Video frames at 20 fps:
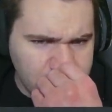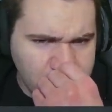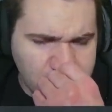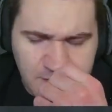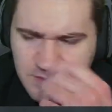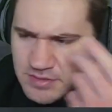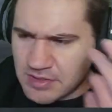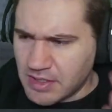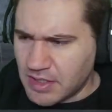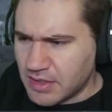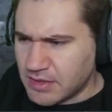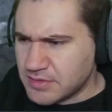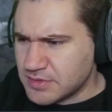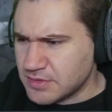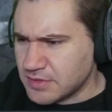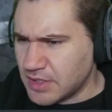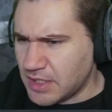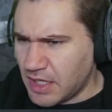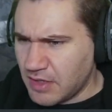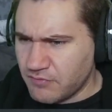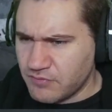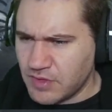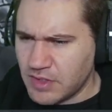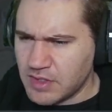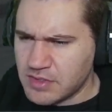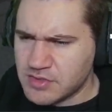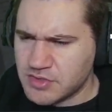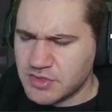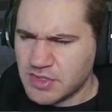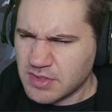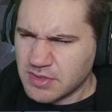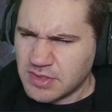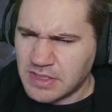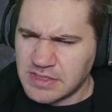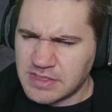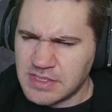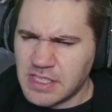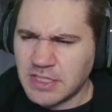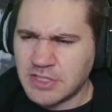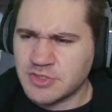To have the
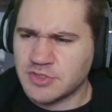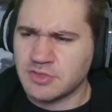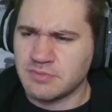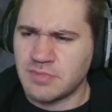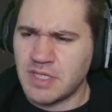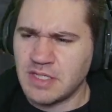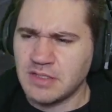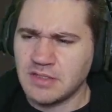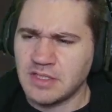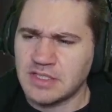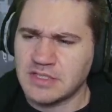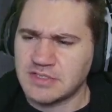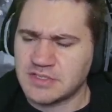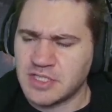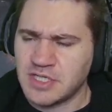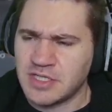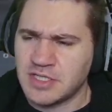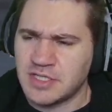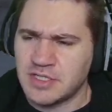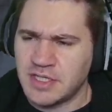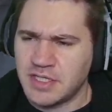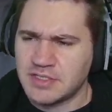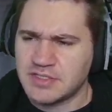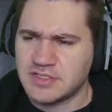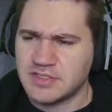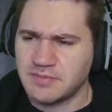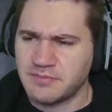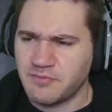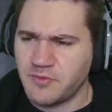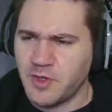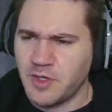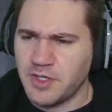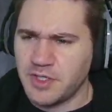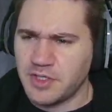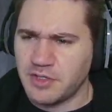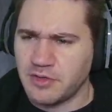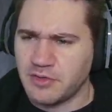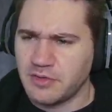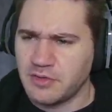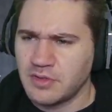the extra melee is kind of nice up front
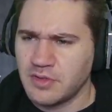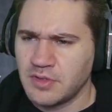here.